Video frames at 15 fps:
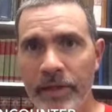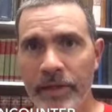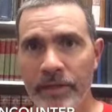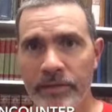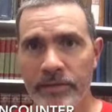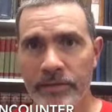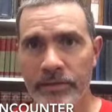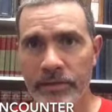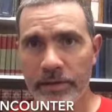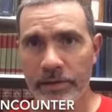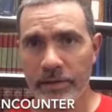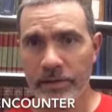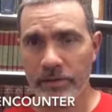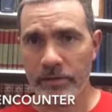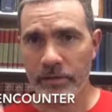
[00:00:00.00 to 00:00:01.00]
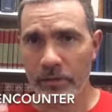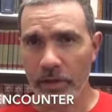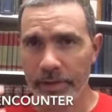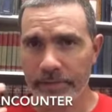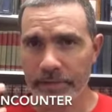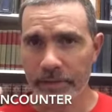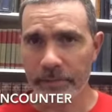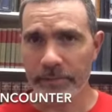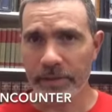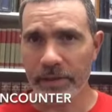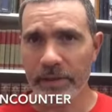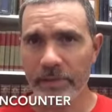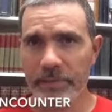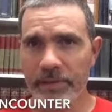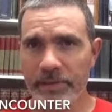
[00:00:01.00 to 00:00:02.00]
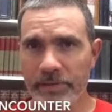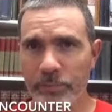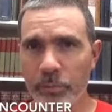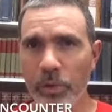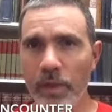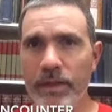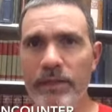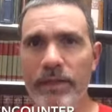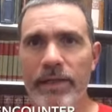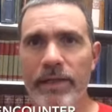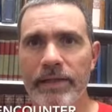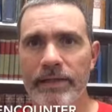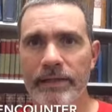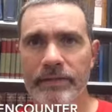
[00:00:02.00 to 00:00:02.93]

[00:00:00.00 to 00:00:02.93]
And and Christ comes to him in this bright light,